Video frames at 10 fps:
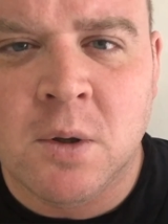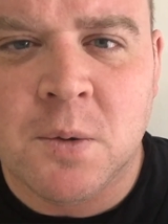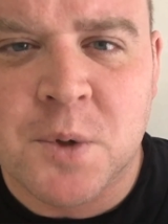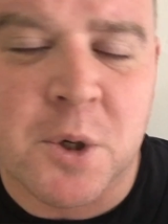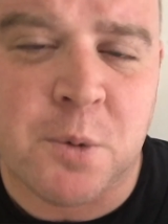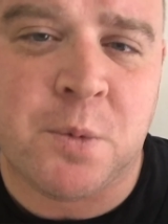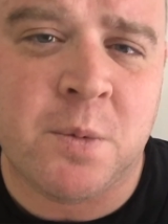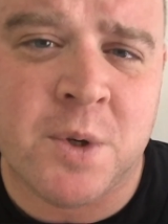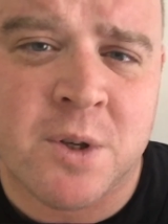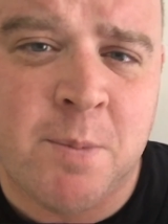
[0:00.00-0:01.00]
So
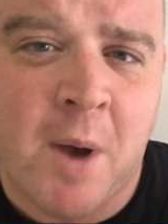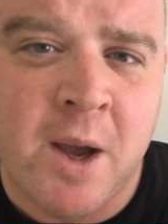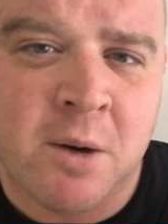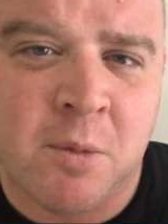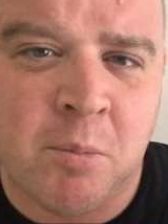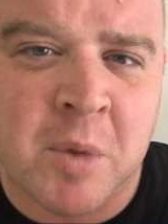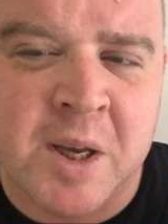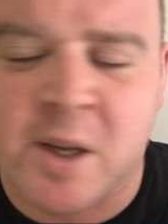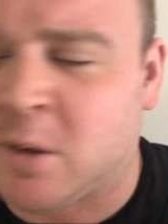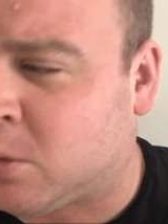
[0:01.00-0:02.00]
despite
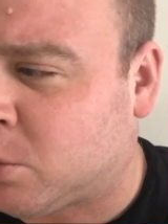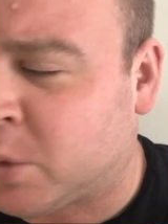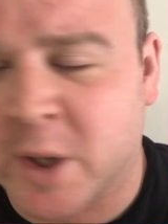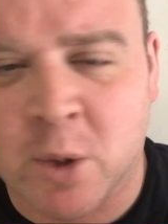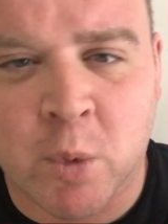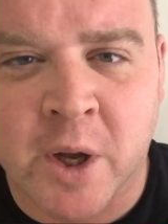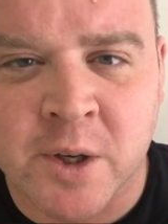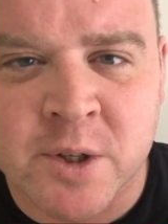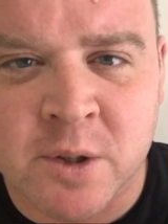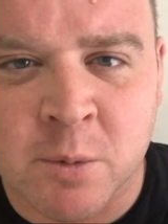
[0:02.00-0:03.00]
me really
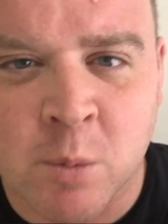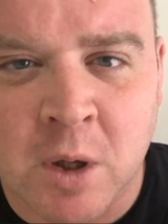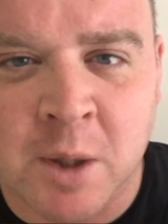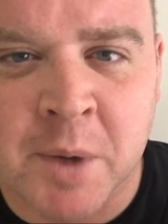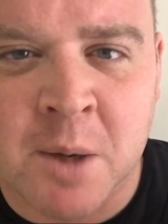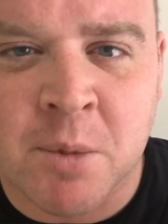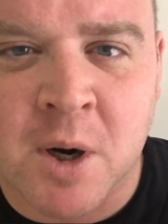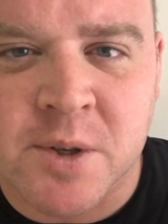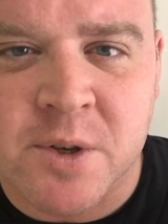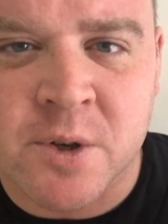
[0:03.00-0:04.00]
working to eliminate
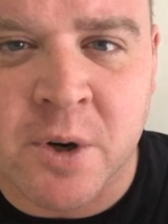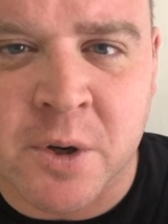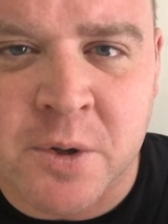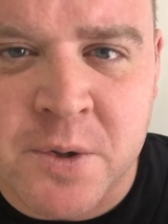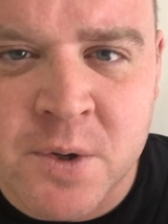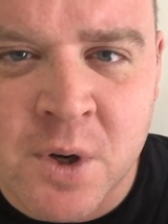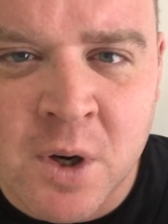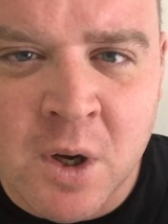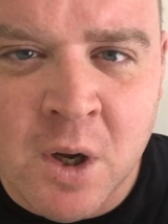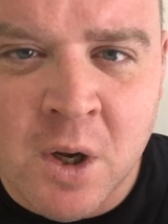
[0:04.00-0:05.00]
processed sugars,
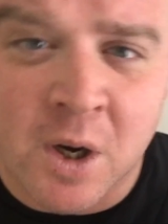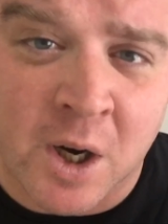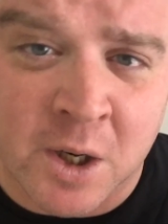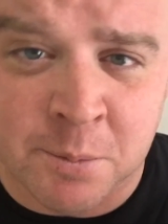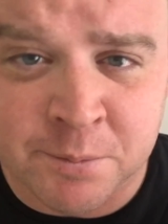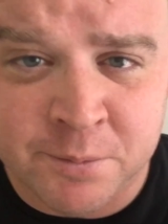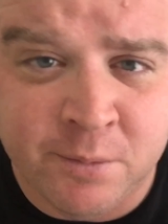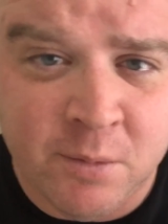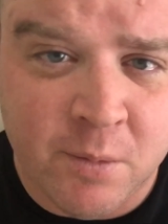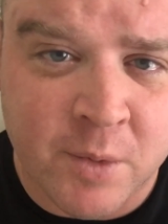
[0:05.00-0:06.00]
um,
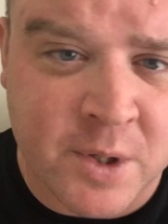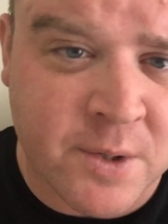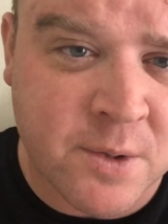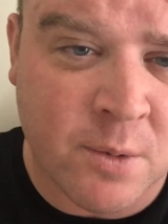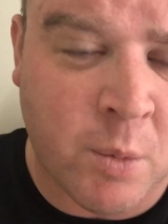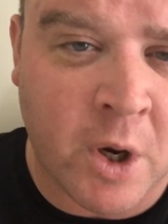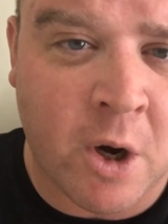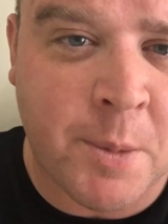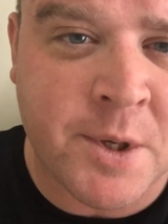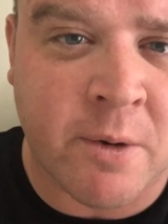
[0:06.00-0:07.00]
this one
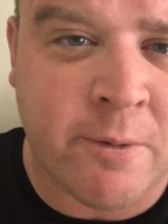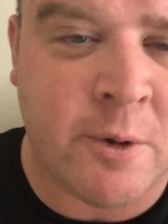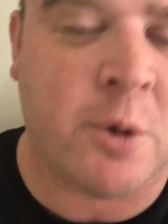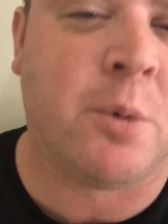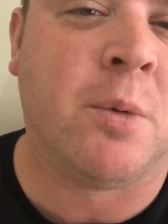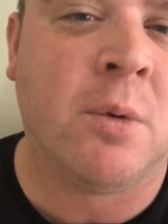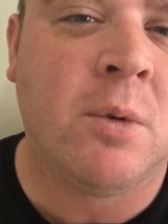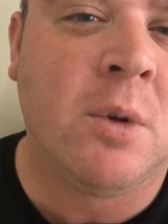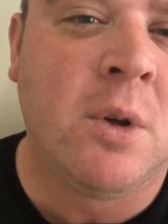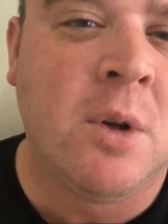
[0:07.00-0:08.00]
hundred percent food,
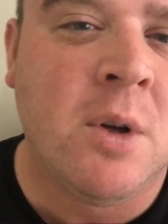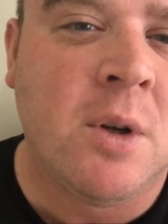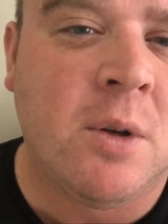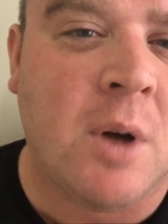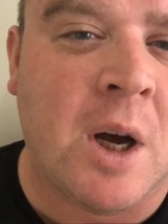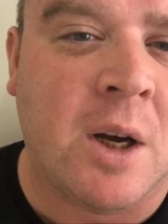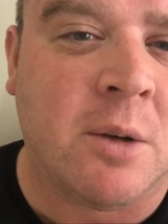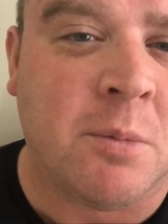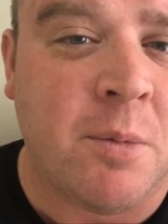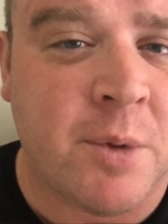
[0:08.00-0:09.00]

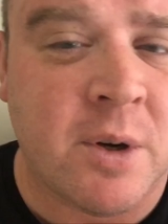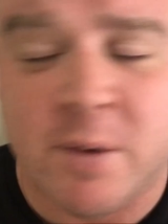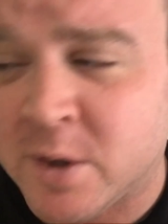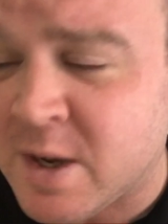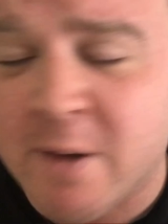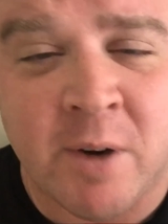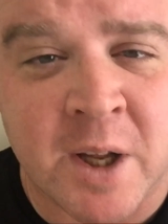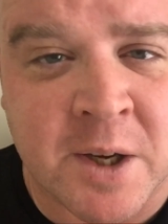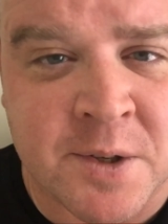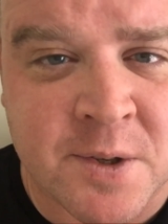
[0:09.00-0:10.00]
uh, there, there
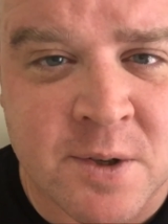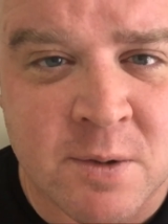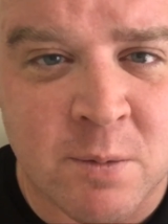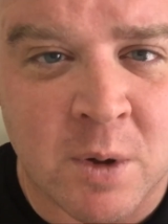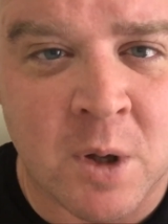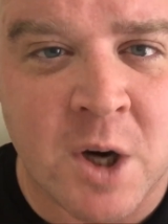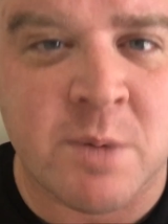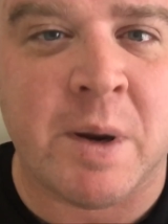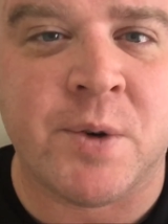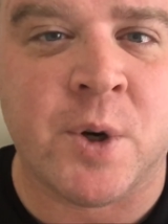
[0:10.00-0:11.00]
definitely is a large
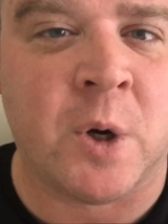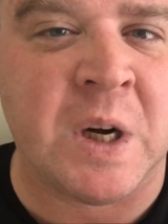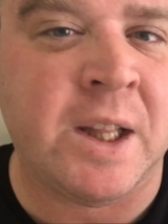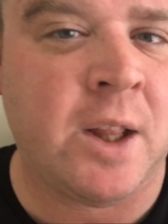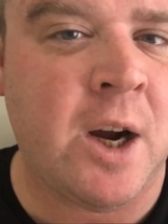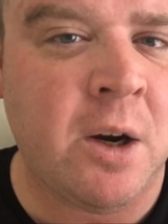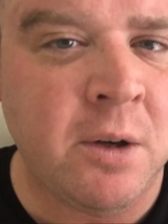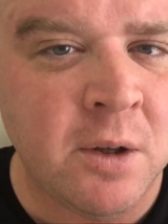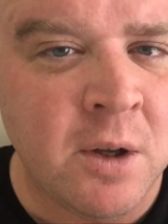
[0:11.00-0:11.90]
amount of sugar in there.